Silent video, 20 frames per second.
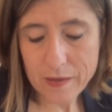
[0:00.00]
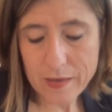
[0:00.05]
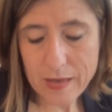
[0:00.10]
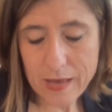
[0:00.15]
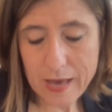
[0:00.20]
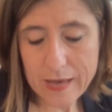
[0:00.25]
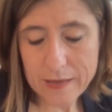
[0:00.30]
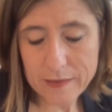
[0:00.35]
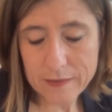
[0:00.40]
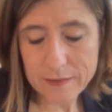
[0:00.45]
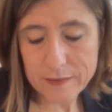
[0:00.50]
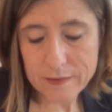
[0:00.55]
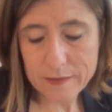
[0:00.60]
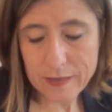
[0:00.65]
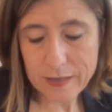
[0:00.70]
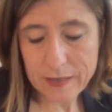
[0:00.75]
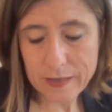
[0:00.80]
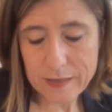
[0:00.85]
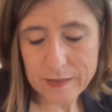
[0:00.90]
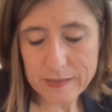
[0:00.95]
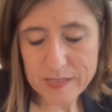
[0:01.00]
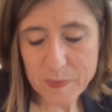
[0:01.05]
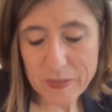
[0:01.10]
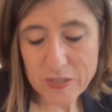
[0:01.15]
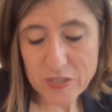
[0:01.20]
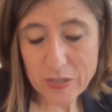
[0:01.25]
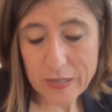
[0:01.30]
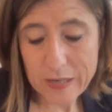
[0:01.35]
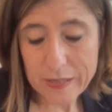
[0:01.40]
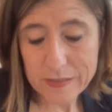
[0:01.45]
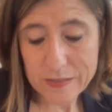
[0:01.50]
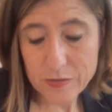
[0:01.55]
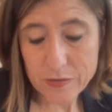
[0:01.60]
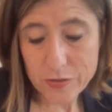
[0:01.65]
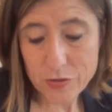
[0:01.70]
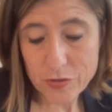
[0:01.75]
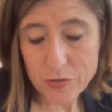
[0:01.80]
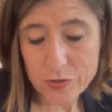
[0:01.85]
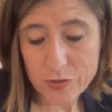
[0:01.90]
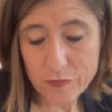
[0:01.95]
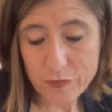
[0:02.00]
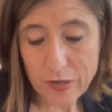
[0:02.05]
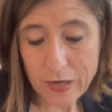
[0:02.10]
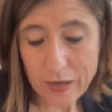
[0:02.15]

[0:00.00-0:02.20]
Jan had specialized on issues of